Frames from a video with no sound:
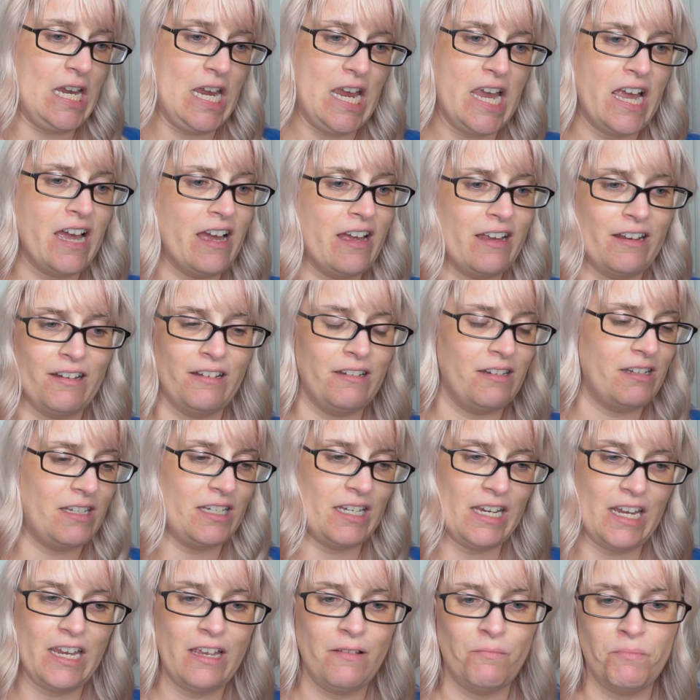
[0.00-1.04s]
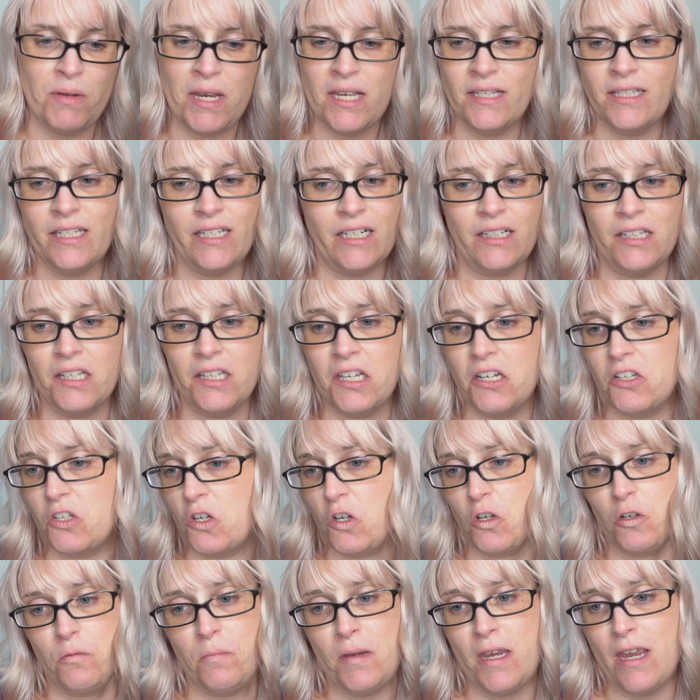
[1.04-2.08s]
and it basically
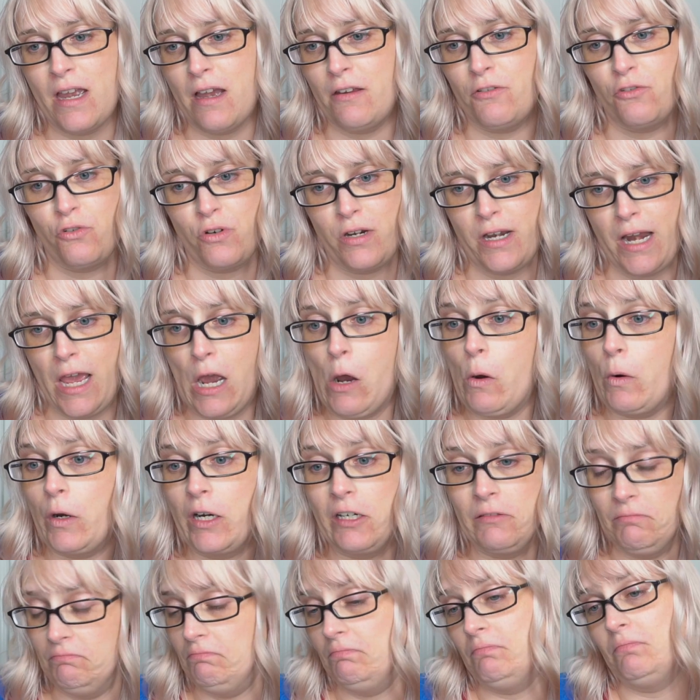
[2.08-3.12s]
took me under an hour.